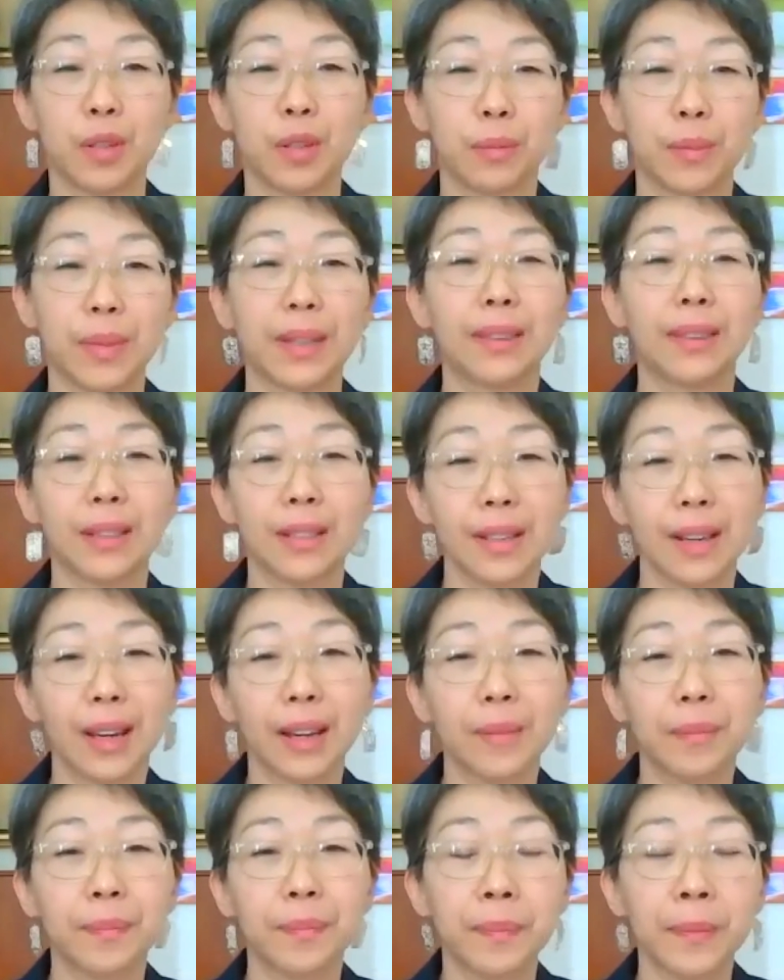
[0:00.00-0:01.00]
me at that
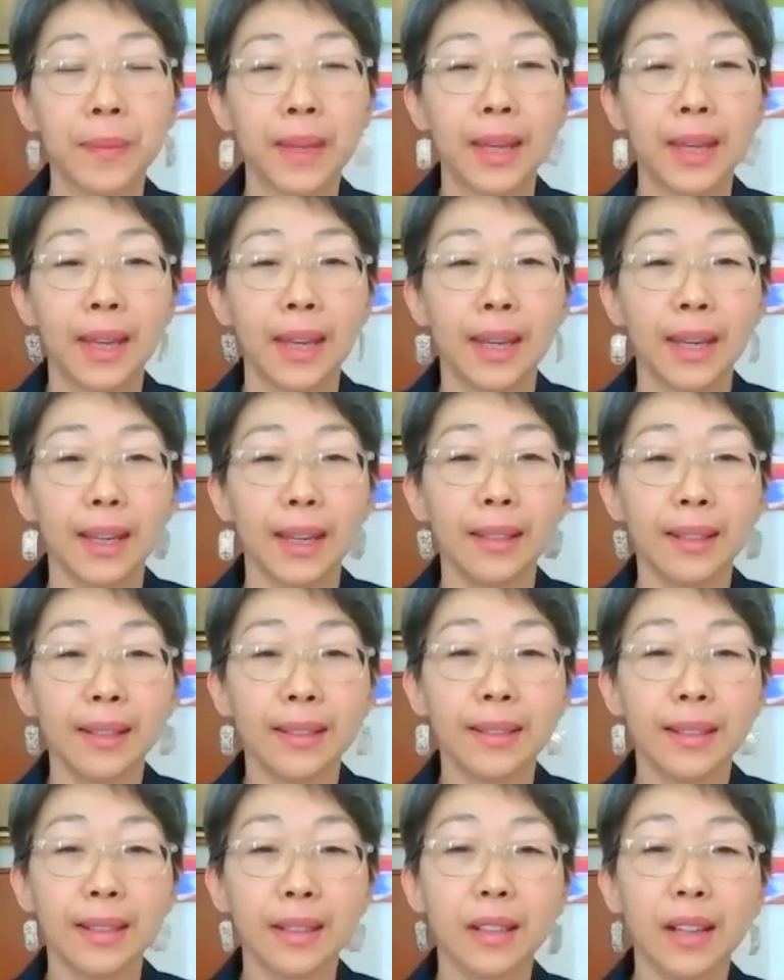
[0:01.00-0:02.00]
time. And I
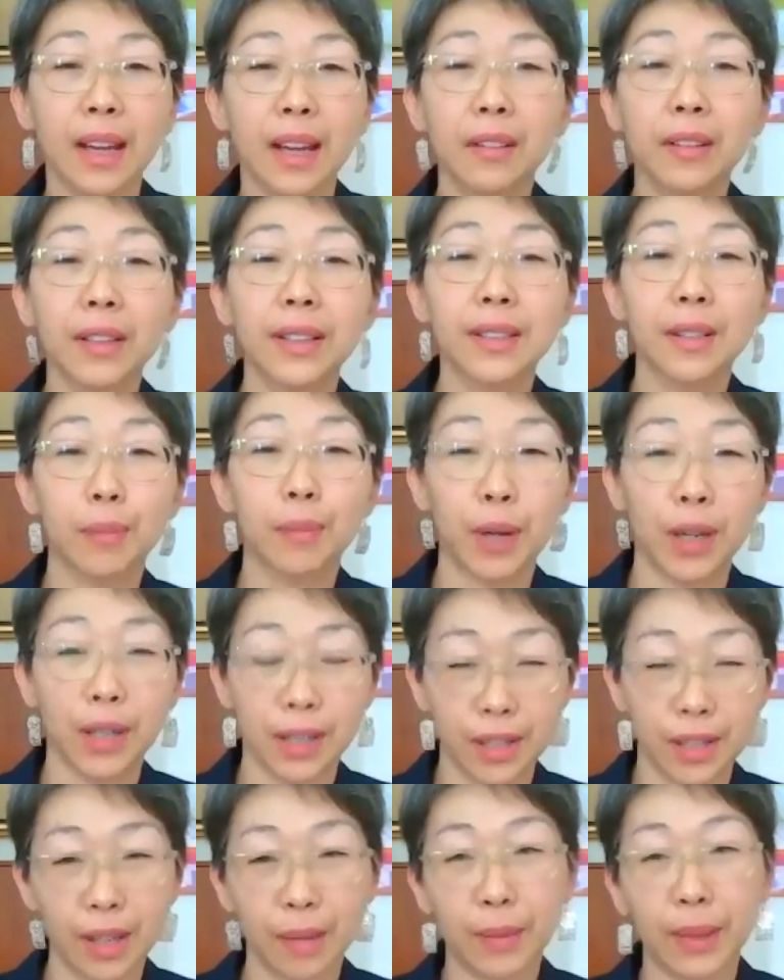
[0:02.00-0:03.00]
started out as a
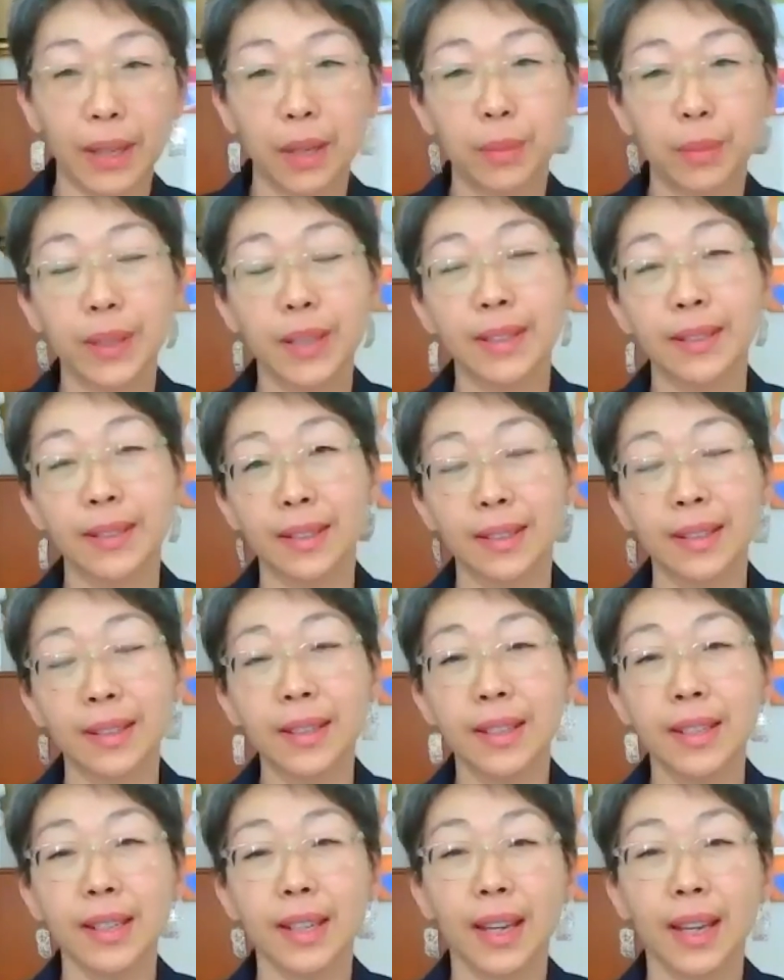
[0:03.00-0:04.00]
part-time library
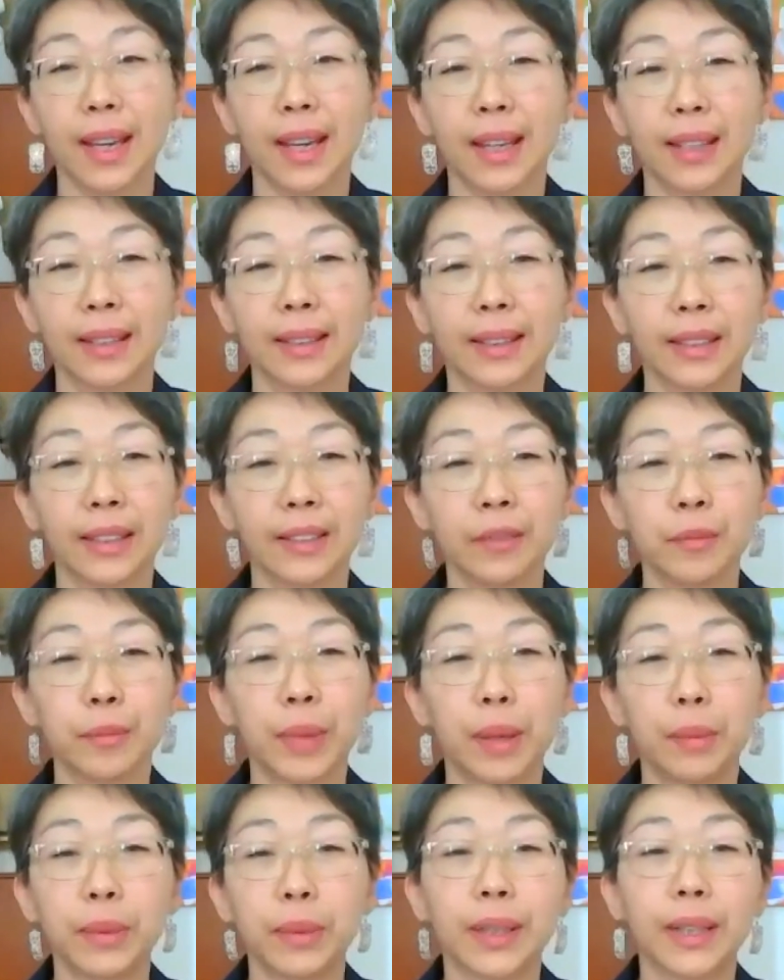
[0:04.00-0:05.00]
assistant at Cleveland
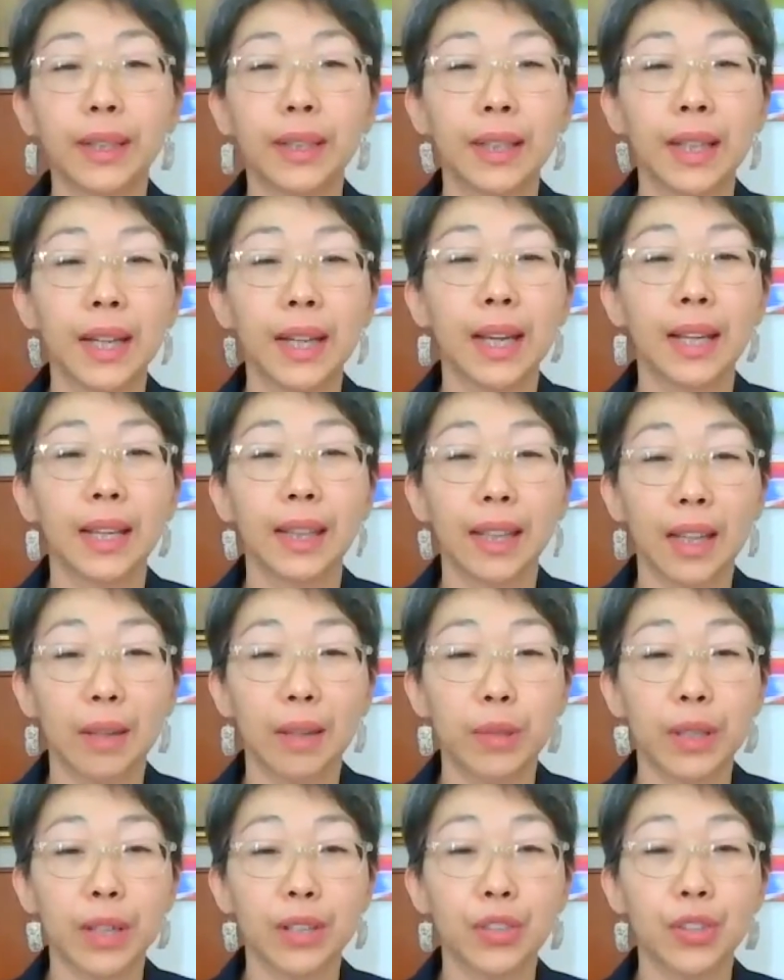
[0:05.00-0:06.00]
Public
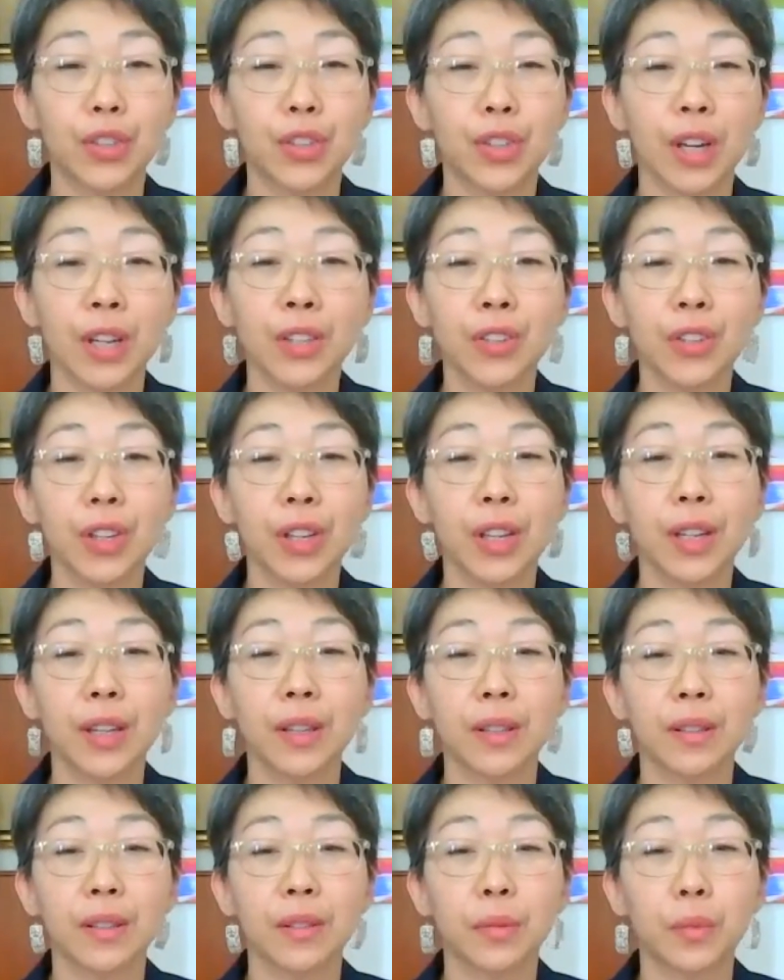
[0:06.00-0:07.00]
Library's John
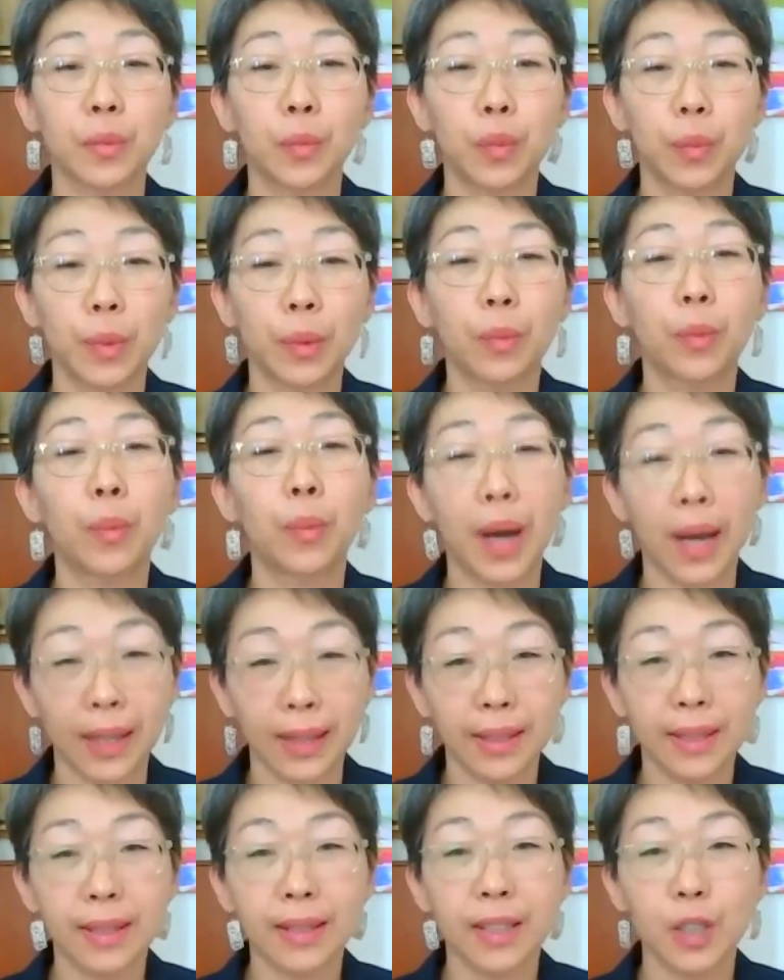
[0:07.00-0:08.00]
J.
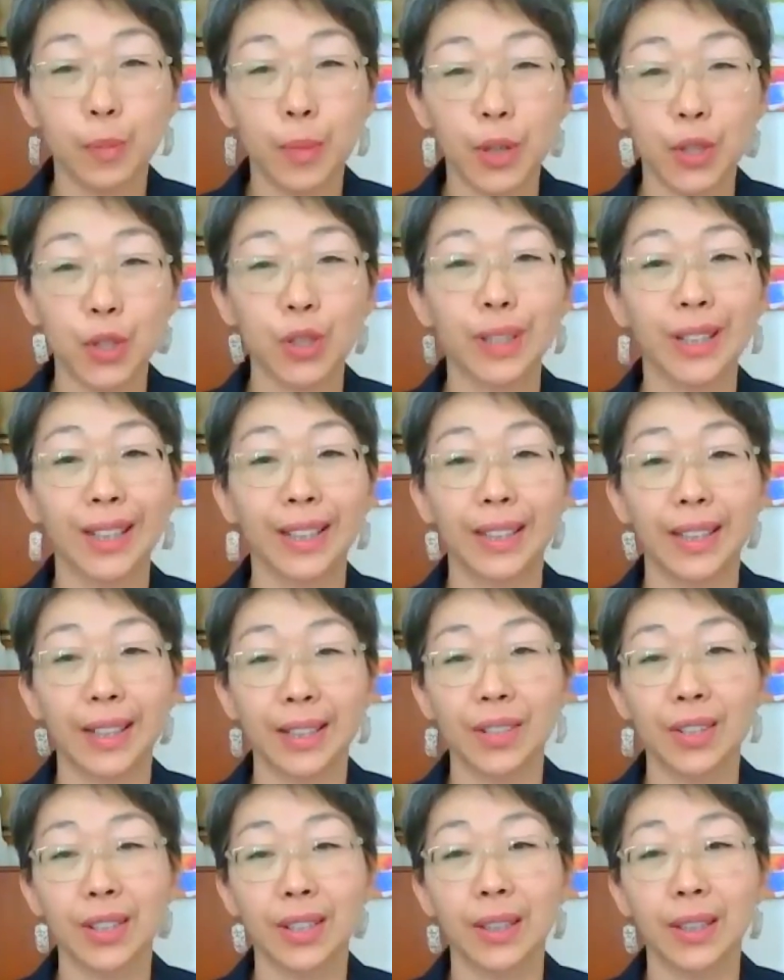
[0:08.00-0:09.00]
White Special
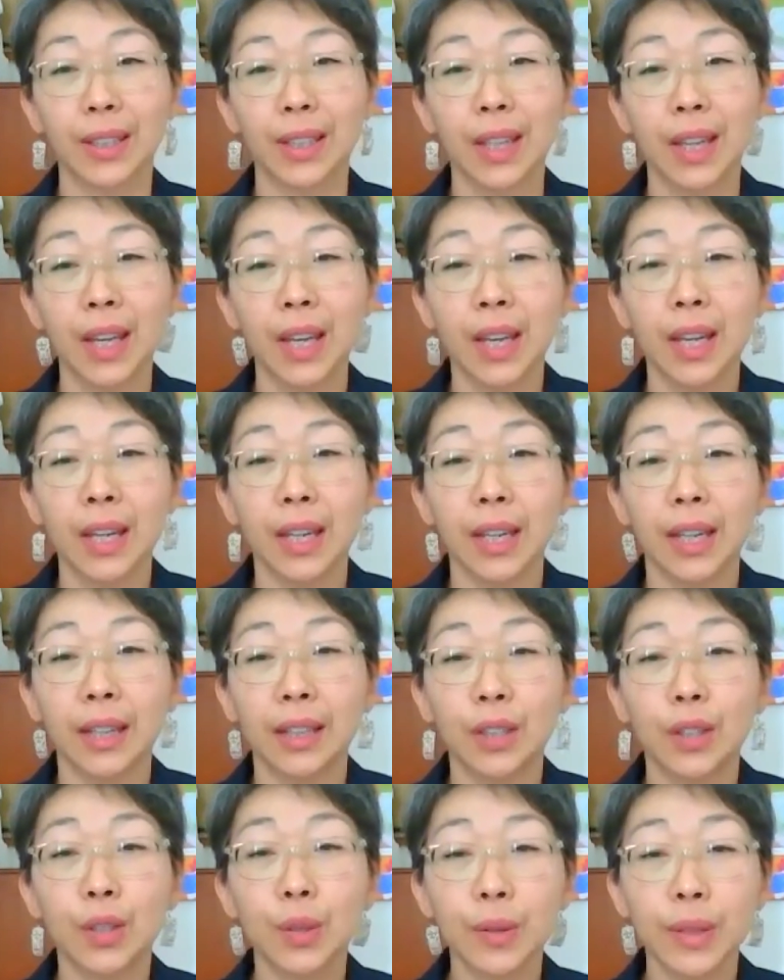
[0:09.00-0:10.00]
Collection.
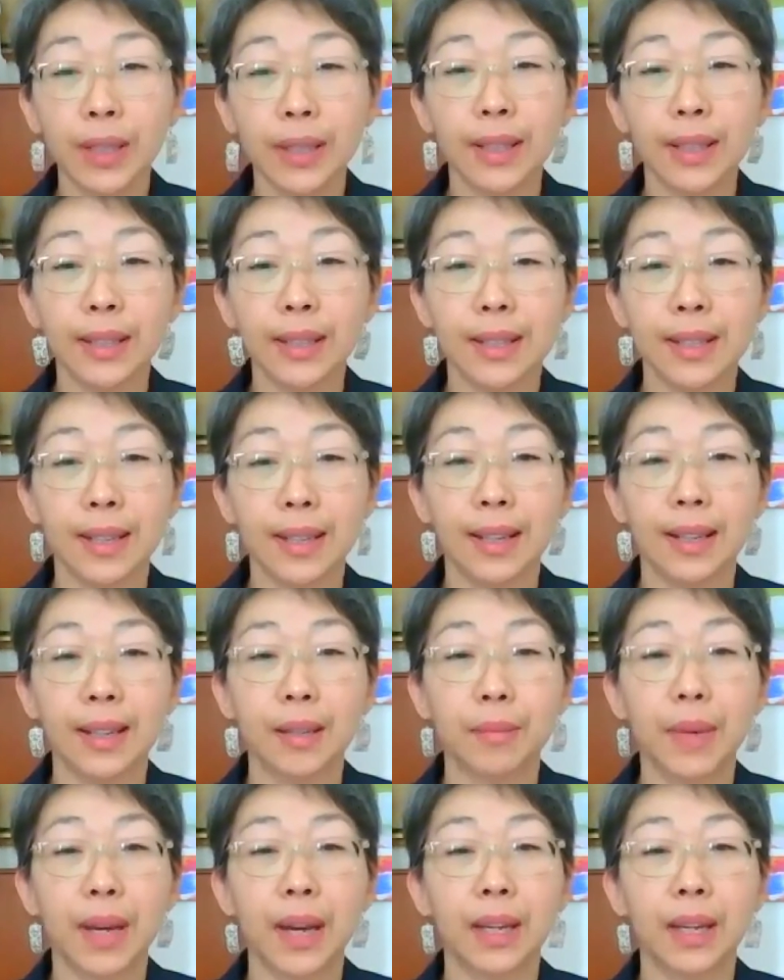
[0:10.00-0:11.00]
And during that time, I